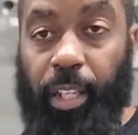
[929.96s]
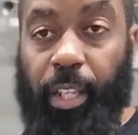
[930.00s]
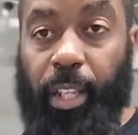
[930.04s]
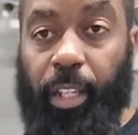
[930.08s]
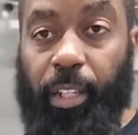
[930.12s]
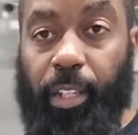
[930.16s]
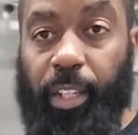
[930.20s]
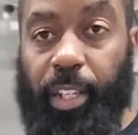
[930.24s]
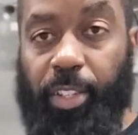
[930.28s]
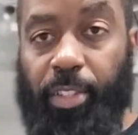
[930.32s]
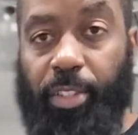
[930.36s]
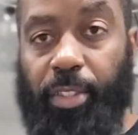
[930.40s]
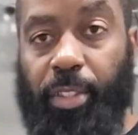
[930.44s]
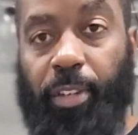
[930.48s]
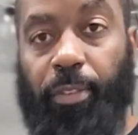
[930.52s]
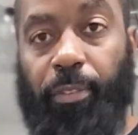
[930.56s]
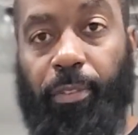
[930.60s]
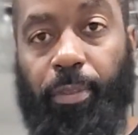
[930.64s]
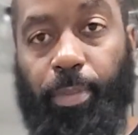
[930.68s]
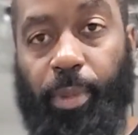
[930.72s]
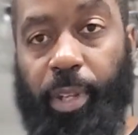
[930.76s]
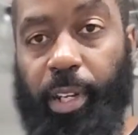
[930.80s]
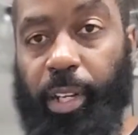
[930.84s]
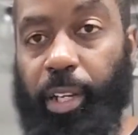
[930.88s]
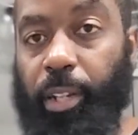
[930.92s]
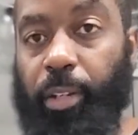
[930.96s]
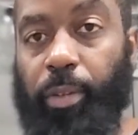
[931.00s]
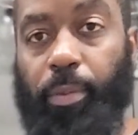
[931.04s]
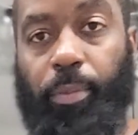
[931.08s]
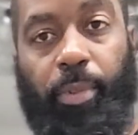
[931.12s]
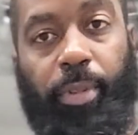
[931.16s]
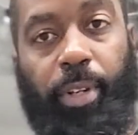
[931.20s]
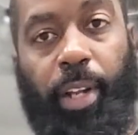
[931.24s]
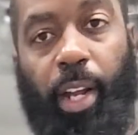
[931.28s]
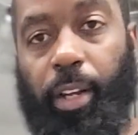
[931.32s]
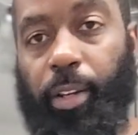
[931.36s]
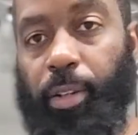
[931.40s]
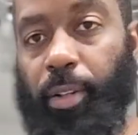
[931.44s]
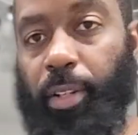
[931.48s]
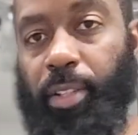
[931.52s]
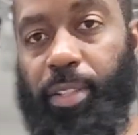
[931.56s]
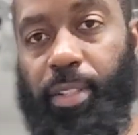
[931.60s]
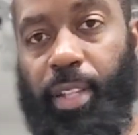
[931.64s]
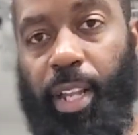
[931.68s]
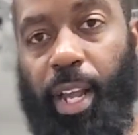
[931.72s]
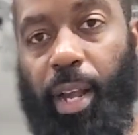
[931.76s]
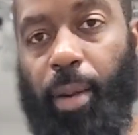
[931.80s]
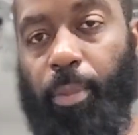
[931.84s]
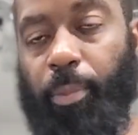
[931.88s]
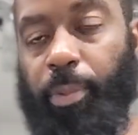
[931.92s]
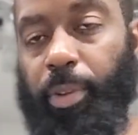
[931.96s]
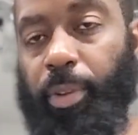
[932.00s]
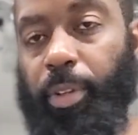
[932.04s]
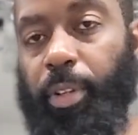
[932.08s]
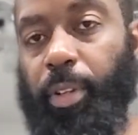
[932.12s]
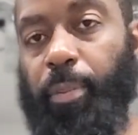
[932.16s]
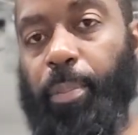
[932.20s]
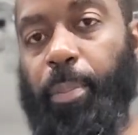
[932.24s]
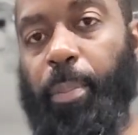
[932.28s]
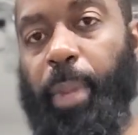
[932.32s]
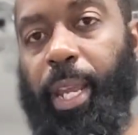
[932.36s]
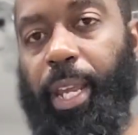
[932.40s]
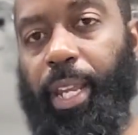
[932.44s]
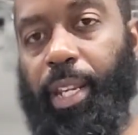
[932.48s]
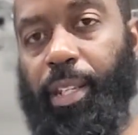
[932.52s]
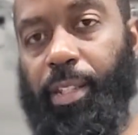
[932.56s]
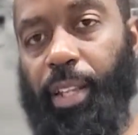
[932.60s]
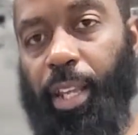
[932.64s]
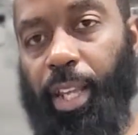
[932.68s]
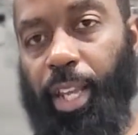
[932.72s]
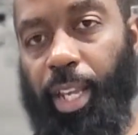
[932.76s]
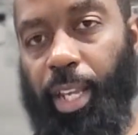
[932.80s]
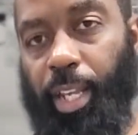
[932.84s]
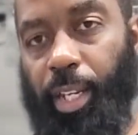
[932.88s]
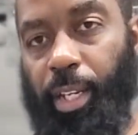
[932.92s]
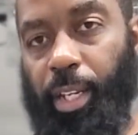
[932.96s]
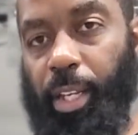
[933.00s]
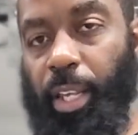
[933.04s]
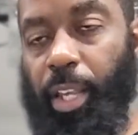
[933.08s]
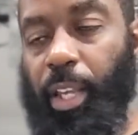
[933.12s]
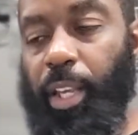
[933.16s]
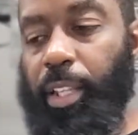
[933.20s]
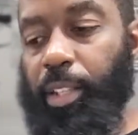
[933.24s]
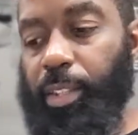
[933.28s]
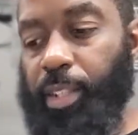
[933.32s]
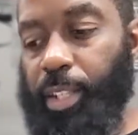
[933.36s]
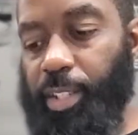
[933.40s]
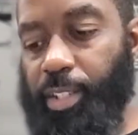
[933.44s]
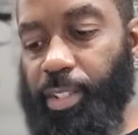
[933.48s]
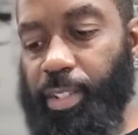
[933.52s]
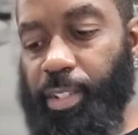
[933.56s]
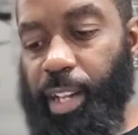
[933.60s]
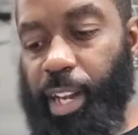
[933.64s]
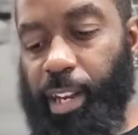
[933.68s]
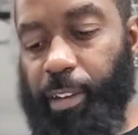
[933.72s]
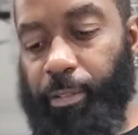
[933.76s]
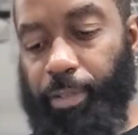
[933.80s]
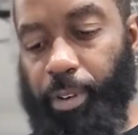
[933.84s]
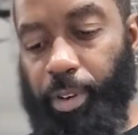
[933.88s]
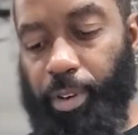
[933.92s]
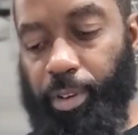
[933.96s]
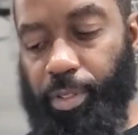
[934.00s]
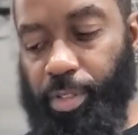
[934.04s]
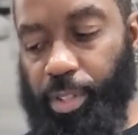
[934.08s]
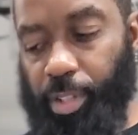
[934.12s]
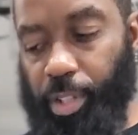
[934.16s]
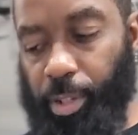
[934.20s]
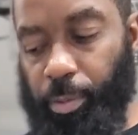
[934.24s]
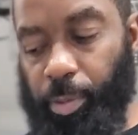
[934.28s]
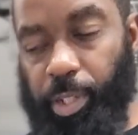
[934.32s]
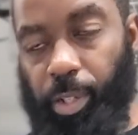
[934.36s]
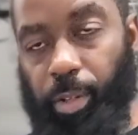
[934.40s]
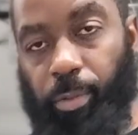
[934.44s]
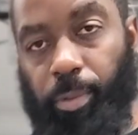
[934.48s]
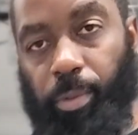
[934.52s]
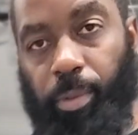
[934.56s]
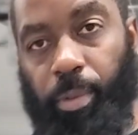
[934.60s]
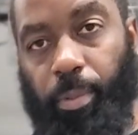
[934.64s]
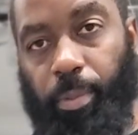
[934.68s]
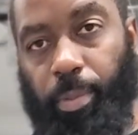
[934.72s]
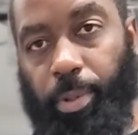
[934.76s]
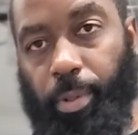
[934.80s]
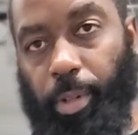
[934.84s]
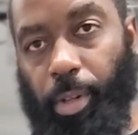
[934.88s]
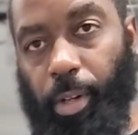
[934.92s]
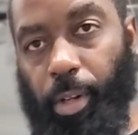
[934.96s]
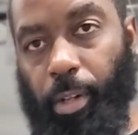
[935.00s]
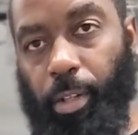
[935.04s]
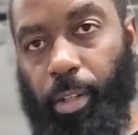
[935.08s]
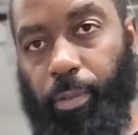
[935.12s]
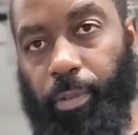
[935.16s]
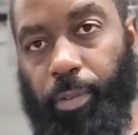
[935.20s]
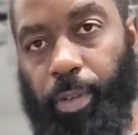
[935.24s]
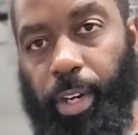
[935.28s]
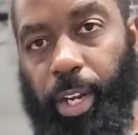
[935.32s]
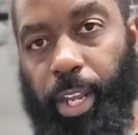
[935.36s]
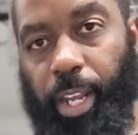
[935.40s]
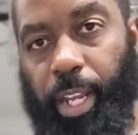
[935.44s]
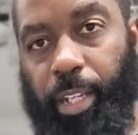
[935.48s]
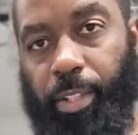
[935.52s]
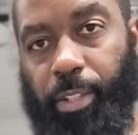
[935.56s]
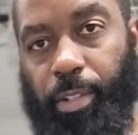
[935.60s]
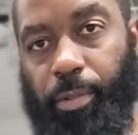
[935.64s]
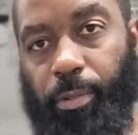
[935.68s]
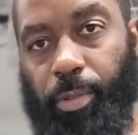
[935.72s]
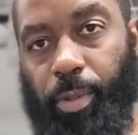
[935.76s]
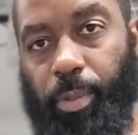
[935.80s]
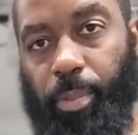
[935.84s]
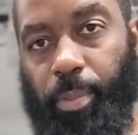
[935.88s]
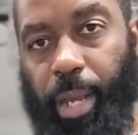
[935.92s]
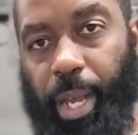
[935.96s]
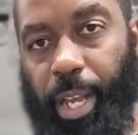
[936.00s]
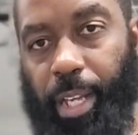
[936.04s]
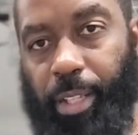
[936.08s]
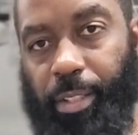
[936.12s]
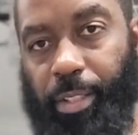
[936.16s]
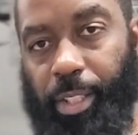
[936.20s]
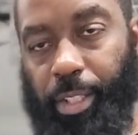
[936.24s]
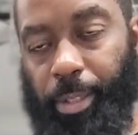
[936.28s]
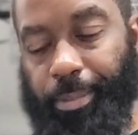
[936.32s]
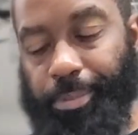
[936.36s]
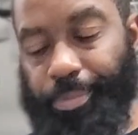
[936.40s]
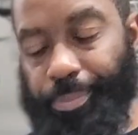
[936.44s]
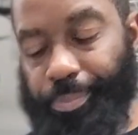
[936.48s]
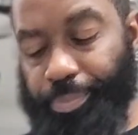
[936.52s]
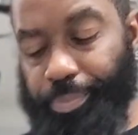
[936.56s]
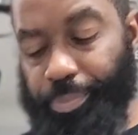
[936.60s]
Additionally, from there, we're not going to stop. We're going to maintain this diversity. We don't want to put all of our eggs in one basket.